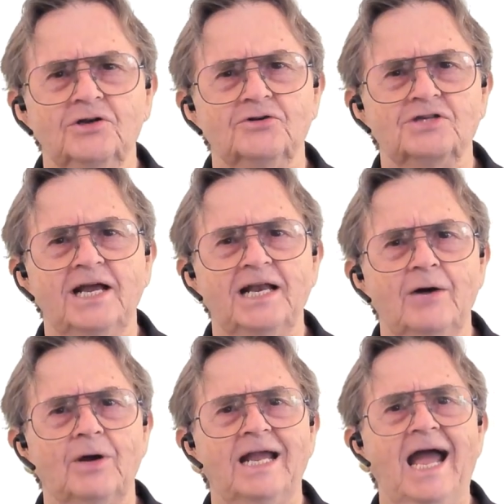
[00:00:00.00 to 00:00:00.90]
understand
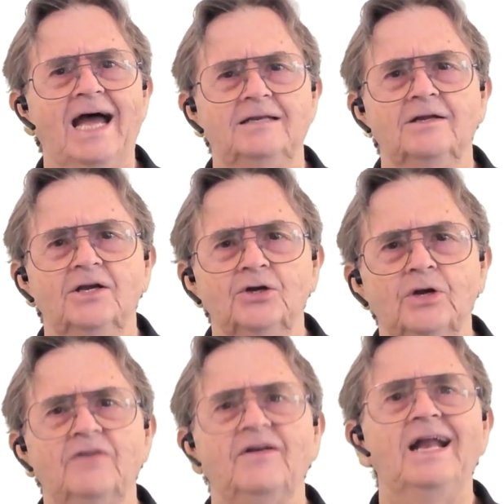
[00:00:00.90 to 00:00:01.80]
how a cat
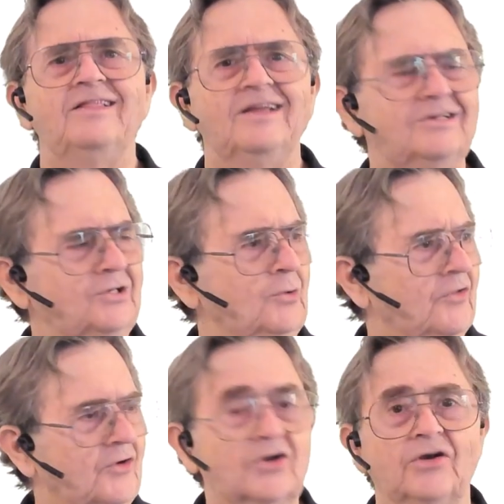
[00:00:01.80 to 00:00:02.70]
could have anything to do with
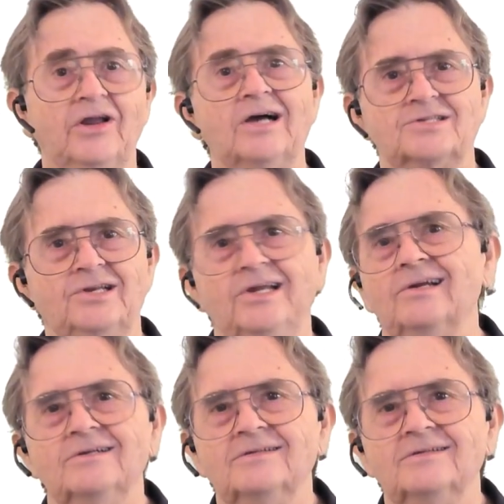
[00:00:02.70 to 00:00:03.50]
her curiosity